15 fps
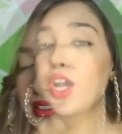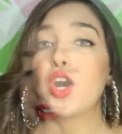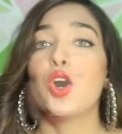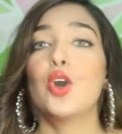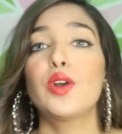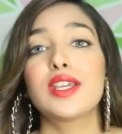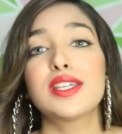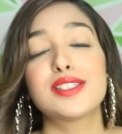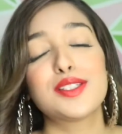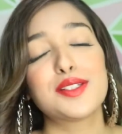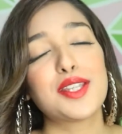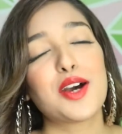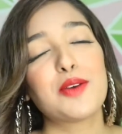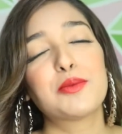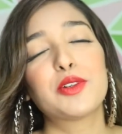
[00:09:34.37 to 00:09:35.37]
Okay, so
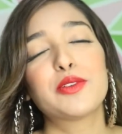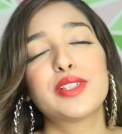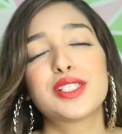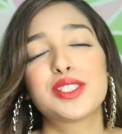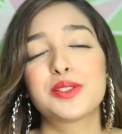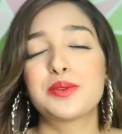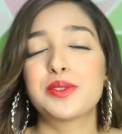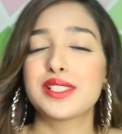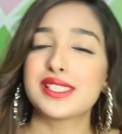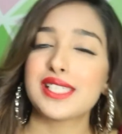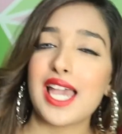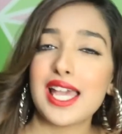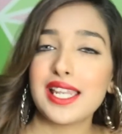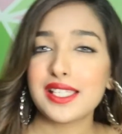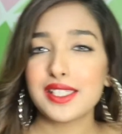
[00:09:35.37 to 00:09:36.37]
now moving towards
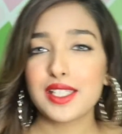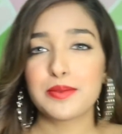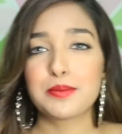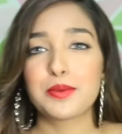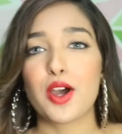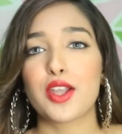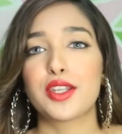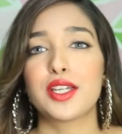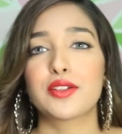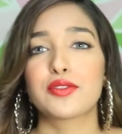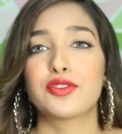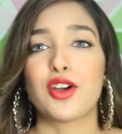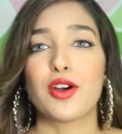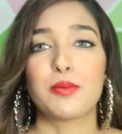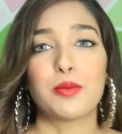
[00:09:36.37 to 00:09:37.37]
another product
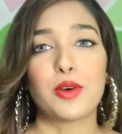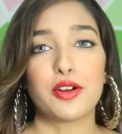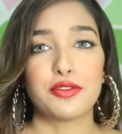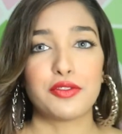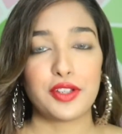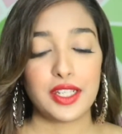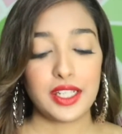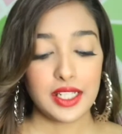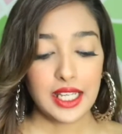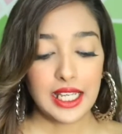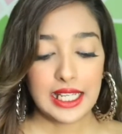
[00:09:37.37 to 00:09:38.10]
from Morphe.